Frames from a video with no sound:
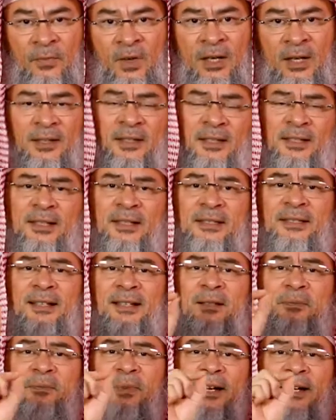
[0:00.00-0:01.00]
This is
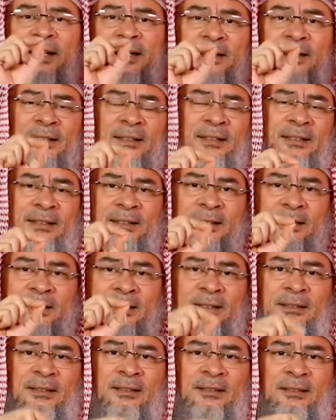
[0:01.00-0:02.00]
done by
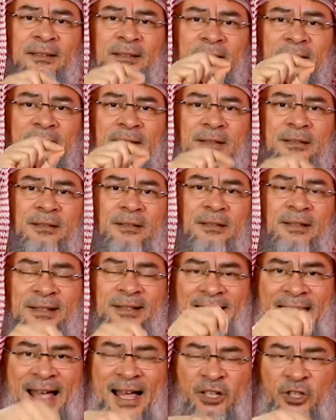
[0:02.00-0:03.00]

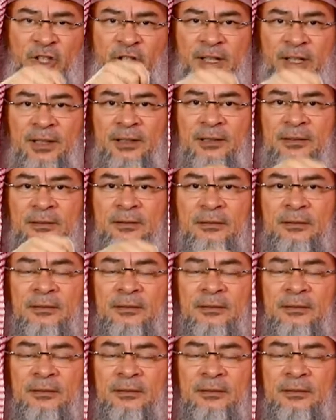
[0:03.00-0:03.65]
slashing